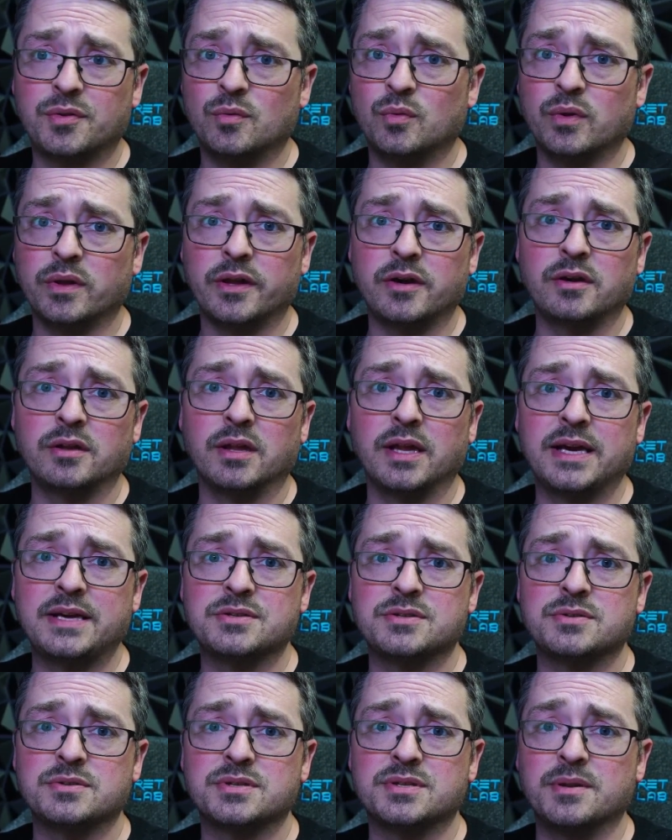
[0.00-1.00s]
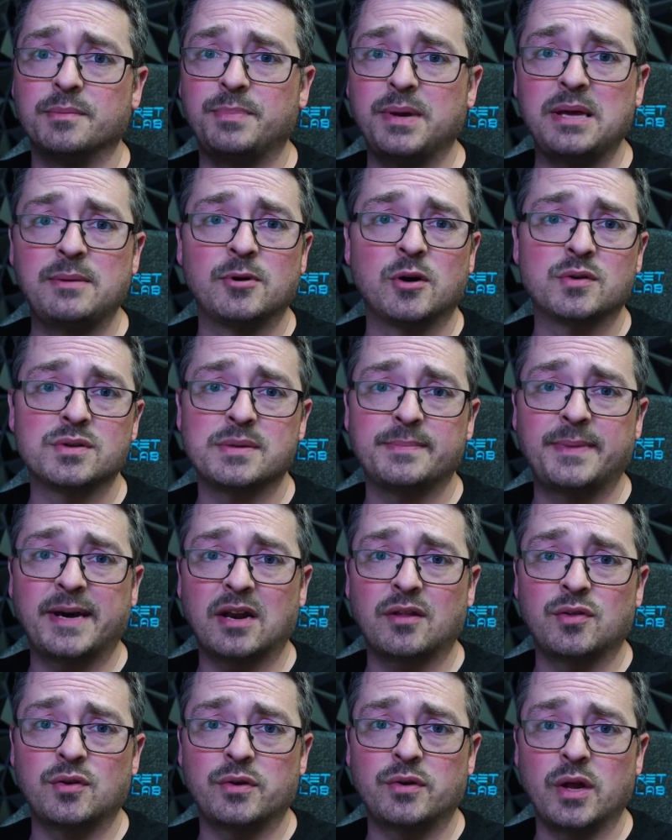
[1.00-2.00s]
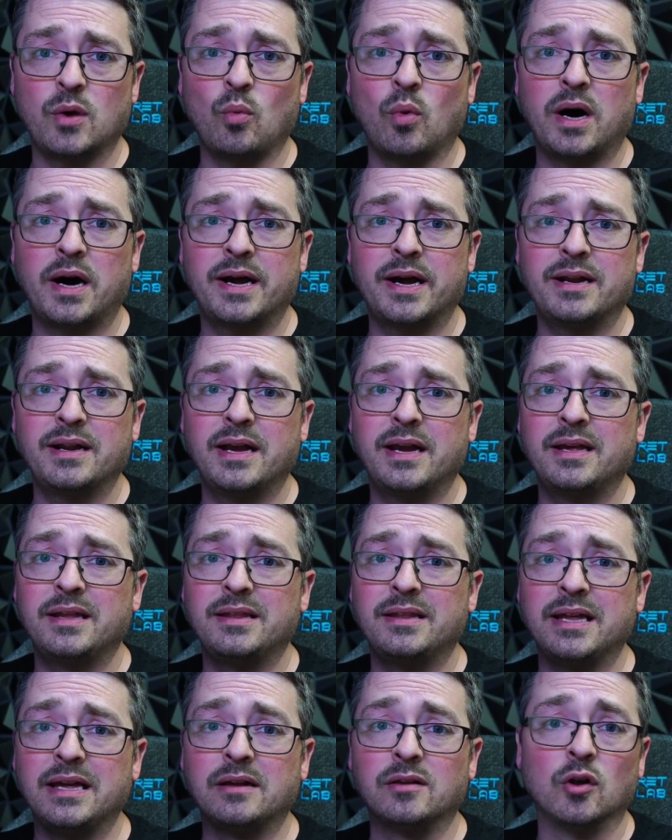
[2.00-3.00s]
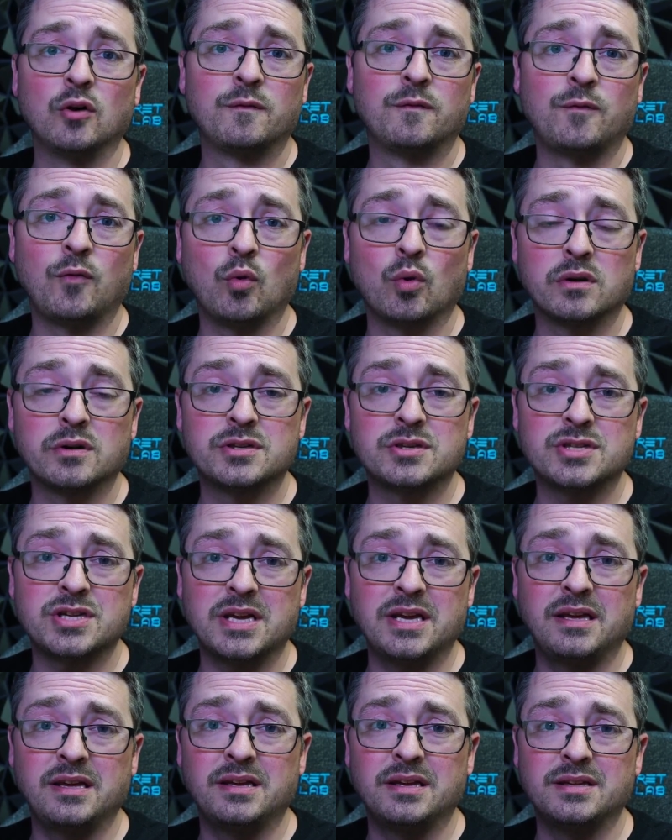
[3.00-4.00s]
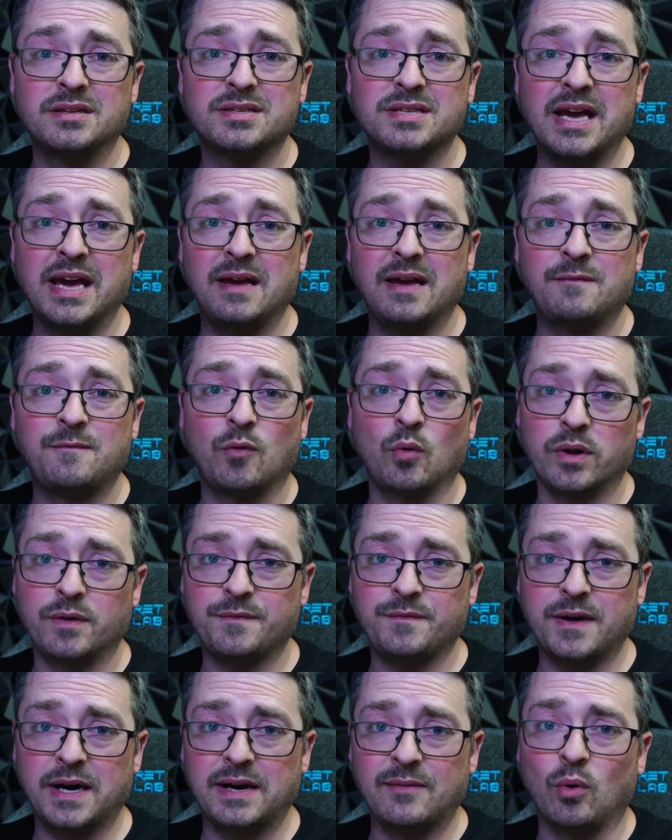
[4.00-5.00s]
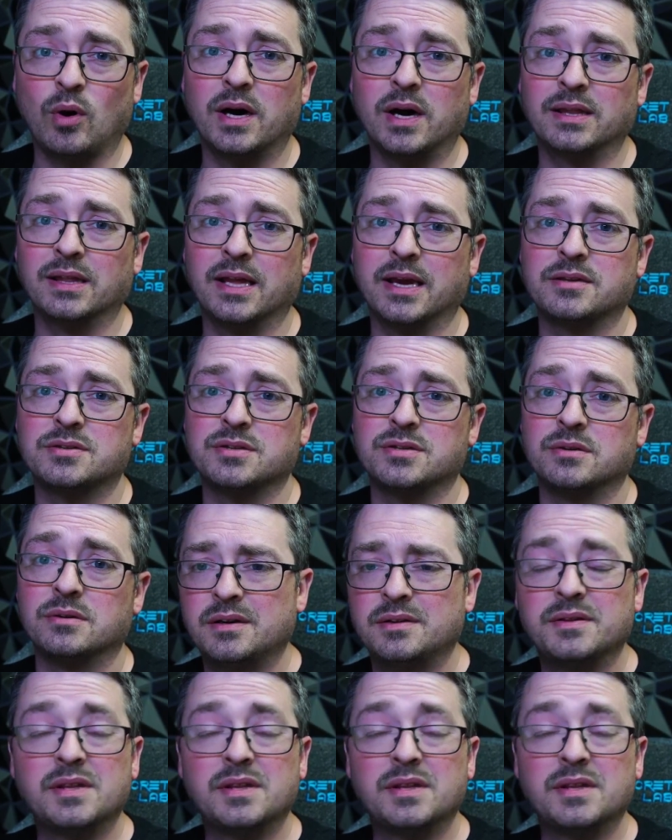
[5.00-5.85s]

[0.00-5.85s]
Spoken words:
really good lasers. The BMO is about a 30 watt and the Glowforge is a 45 watt laser.